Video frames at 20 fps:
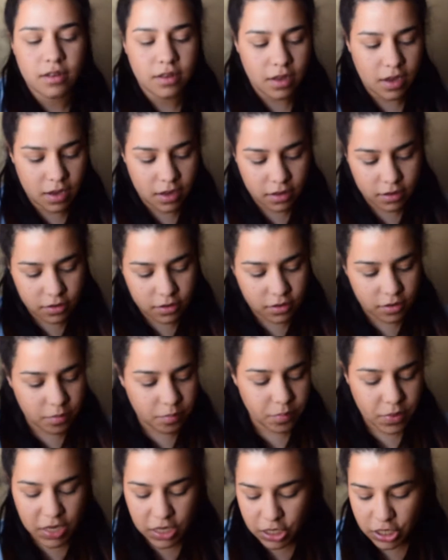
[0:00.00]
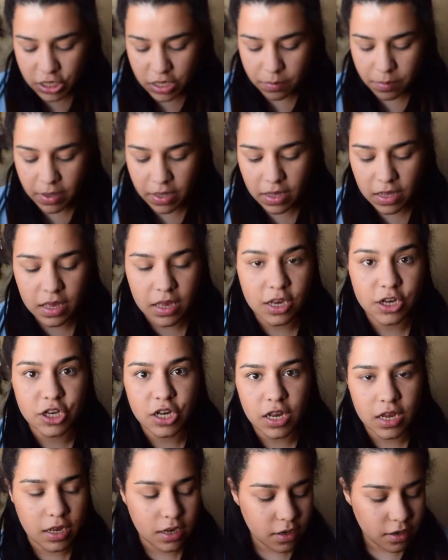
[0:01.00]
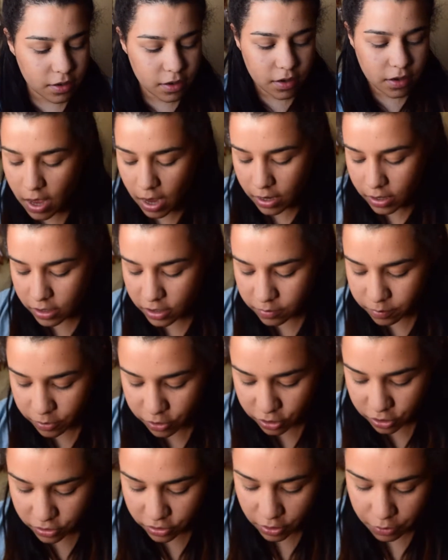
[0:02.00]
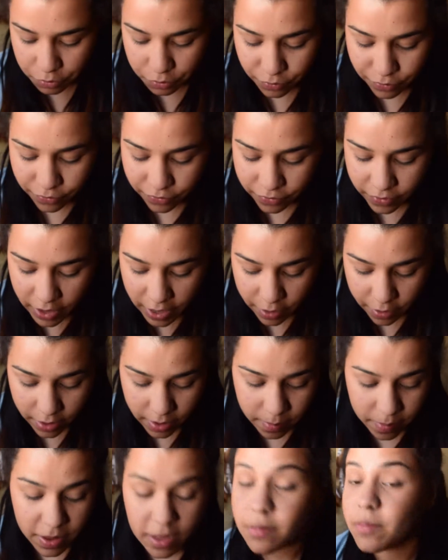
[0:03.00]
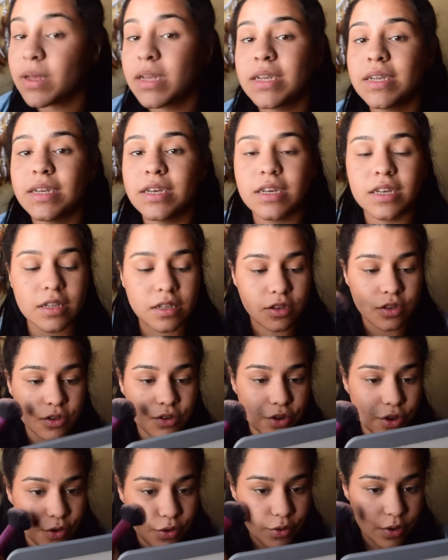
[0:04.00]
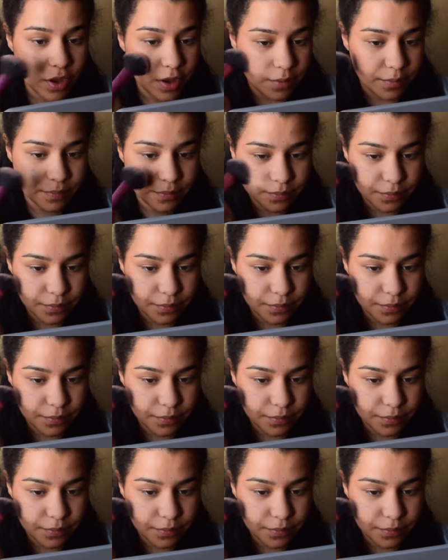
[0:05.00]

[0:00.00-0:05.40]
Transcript: Yeah, it's just a peachy pinky shade, and these blushes are very pigmented, so yeah.